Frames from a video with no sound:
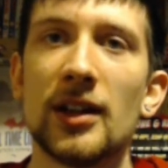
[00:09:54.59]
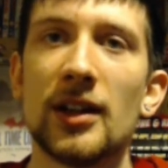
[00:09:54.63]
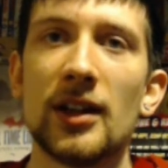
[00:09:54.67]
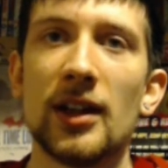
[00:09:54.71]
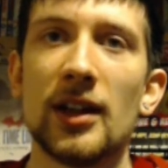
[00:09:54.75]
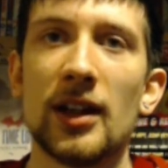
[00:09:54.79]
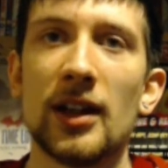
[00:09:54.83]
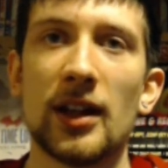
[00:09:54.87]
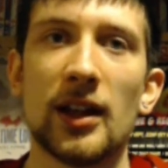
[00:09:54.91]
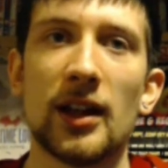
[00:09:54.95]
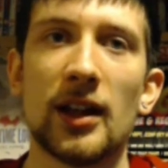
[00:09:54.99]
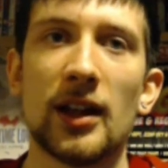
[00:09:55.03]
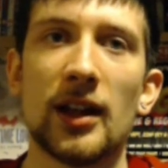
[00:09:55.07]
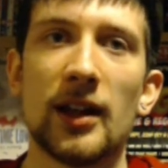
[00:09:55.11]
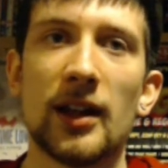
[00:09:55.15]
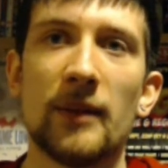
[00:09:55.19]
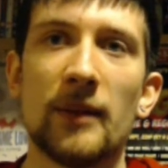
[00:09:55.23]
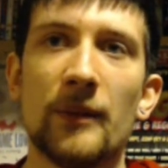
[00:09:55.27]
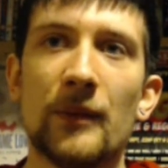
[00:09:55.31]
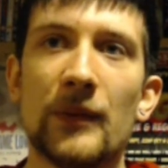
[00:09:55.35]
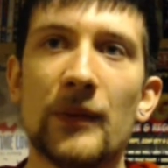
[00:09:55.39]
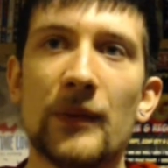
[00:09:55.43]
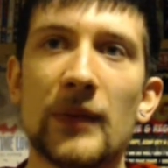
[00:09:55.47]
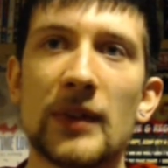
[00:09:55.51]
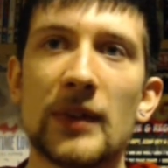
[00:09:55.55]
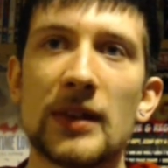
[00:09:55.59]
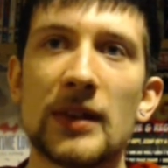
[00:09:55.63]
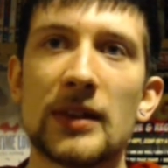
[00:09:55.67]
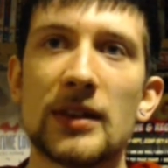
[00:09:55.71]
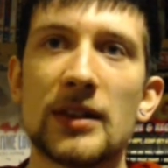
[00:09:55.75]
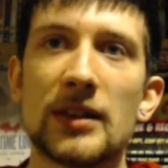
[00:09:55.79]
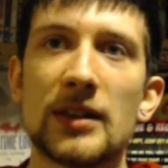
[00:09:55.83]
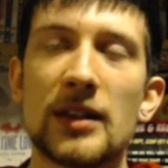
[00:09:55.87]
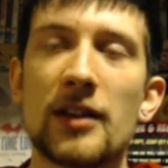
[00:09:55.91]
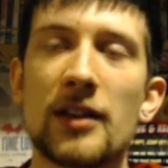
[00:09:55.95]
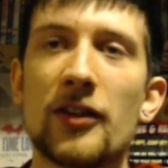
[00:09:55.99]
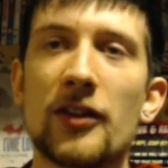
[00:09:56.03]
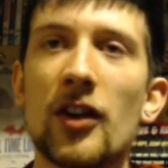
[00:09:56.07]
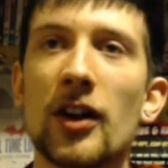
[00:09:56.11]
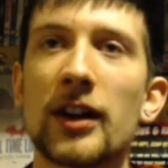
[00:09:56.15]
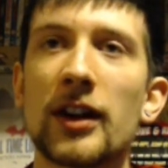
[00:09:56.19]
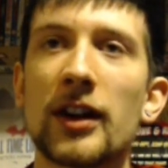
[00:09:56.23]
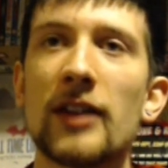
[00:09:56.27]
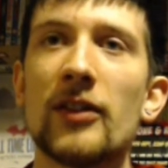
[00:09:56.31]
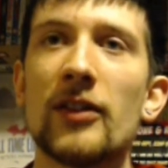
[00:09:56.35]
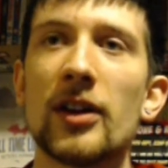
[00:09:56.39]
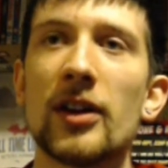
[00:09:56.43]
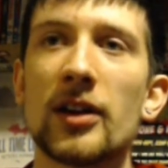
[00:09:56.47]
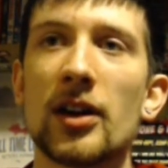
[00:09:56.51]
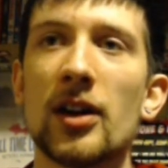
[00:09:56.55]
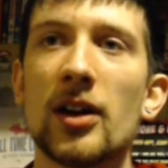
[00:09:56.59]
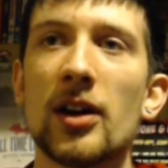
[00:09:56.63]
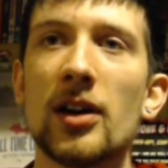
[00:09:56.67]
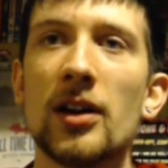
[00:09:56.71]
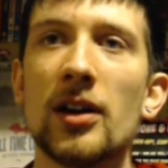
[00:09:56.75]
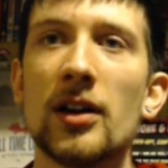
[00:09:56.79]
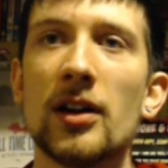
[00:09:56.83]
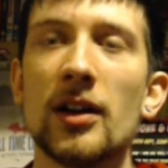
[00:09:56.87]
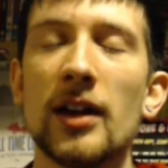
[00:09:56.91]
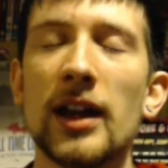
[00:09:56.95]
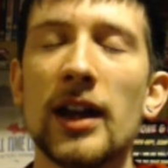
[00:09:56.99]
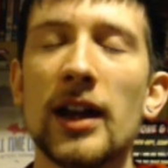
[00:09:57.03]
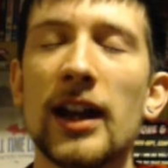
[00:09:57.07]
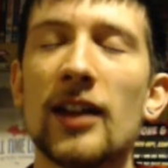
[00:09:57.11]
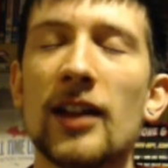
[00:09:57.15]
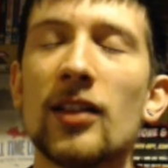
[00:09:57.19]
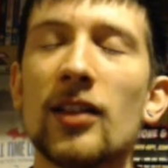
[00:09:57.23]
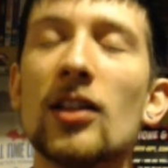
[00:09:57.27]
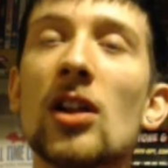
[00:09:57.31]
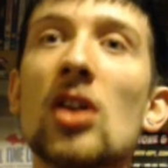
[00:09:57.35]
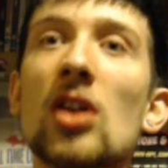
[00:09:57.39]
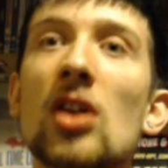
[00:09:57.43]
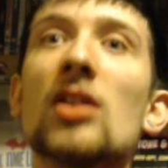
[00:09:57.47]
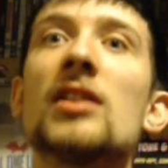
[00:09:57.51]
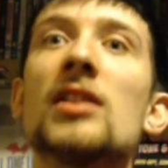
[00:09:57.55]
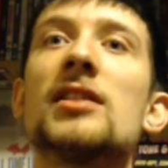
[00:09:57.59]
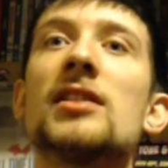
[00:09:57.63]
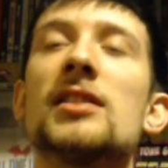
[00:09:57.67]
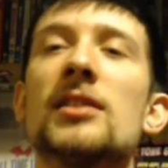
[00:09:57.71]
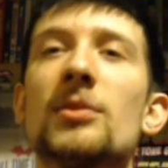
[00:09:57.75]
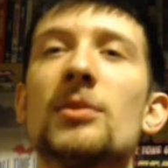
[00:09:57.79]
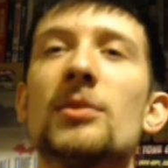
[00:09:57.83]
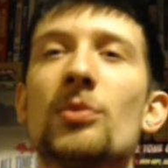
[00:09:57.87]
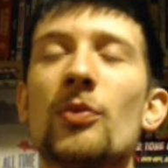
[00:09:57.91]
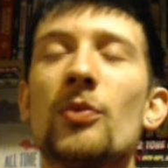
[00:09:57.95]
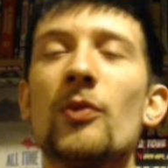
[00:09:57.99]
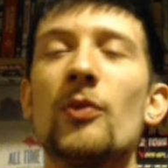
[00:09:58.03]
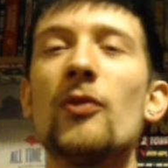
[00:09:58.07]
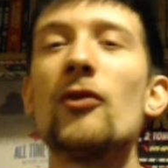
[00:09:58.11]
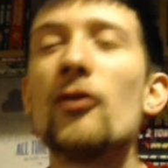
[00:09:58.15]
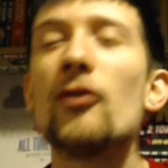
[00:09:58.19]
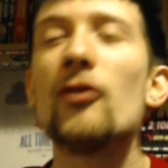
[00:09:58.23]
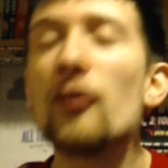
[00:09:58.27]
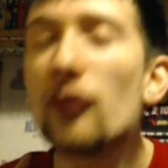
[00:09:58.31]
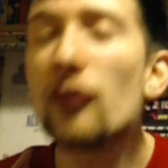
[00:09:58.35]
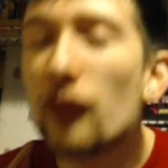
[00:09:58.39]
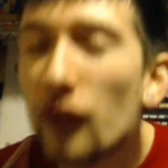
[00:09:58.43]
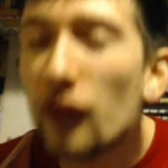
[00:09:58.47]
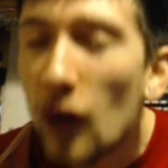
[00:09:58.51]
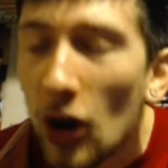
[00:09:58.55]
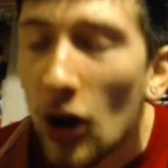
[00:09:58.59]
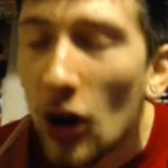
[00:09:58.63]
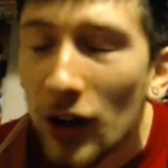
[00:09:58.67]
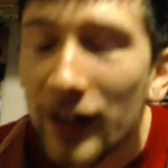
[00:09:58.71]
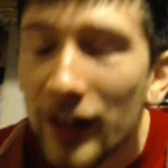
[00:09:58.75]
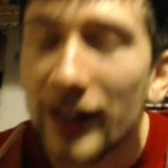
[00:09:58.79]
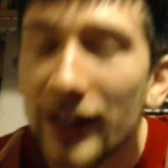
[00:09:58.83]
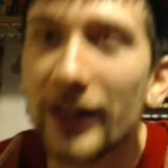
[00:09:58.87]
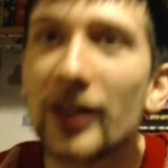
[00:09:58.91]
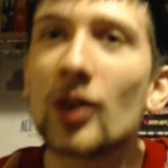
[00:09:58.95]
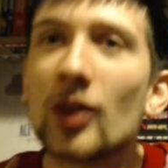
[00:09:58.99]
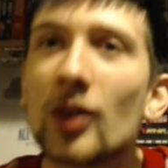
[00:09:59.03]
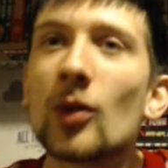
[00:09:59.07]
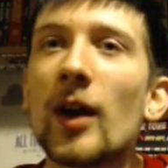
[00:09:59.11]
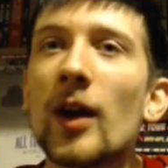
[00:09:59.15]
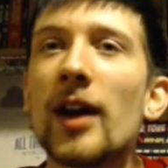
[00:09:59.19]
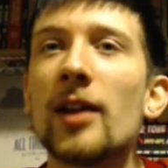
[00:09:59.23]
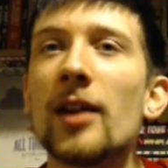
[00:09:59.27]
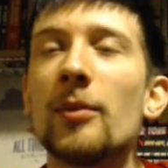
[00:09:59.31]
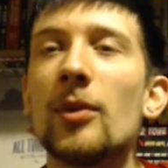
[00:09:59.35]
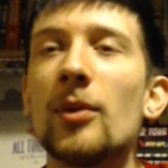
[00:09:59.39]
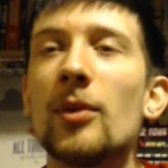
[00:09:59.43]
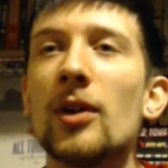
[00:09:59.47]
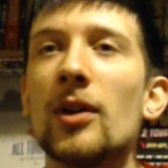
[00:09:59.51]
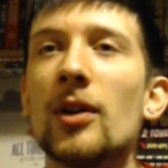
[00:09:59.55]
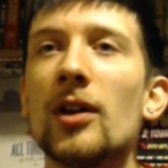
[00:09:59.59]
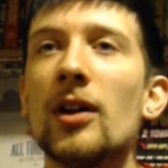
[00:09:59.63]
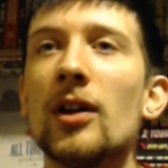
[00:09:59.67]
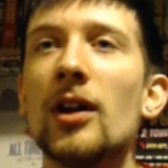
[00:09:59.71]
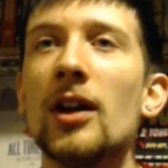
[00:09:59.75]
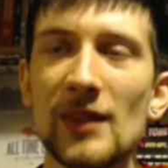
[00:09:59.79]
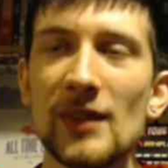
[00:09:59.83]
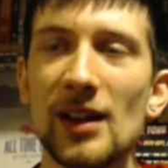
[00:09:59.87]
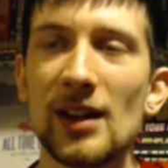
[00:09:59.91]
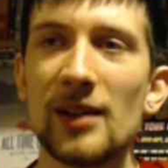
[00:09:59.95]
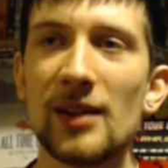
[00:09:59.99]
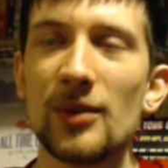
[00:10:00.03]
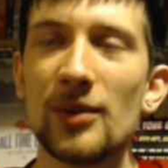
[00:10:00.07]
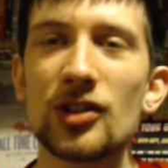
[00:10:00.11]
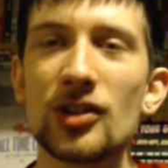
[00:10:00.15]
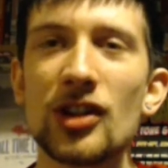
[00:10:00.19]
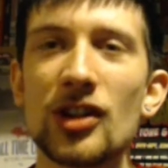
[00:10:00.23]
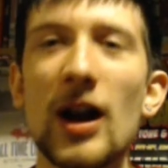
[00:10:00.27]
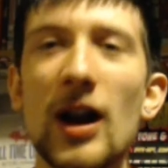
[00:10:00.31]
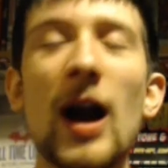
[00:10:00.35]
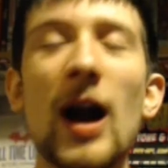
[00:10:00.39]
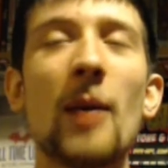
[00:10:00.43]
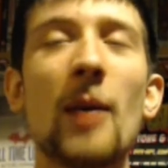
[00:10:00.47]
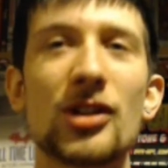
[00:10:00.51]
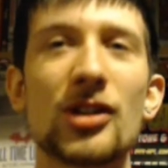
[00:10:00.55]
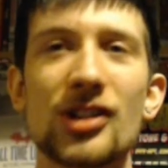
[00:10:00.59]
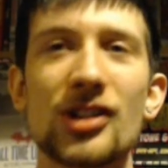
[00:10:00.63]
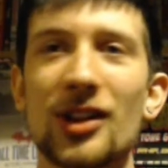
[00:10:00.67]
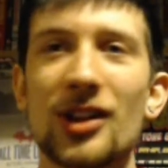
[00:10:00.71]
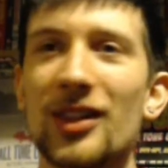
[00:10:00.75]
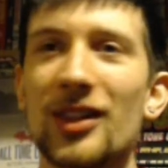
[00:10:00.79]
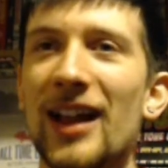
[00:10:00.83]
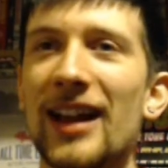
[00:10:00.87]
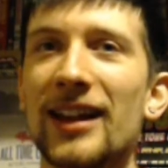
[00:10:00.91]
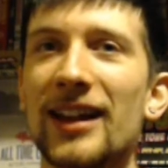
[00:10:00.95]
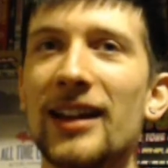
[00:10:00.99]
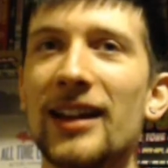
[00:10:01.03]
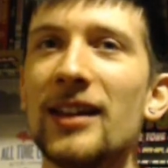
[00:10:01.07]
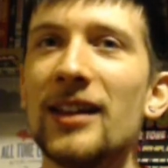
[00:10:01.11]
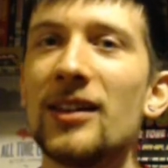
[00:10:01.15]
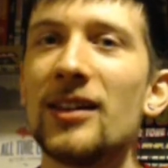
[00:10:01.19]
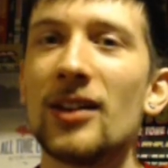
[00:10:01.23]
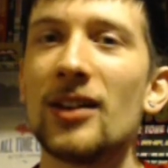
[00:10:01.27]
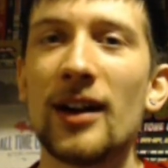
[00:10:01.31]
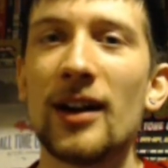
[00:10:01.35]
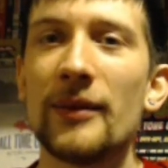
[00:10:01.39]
I thought I'd give it a go. It looks fucking incredible. I'm not sure how much I like it though.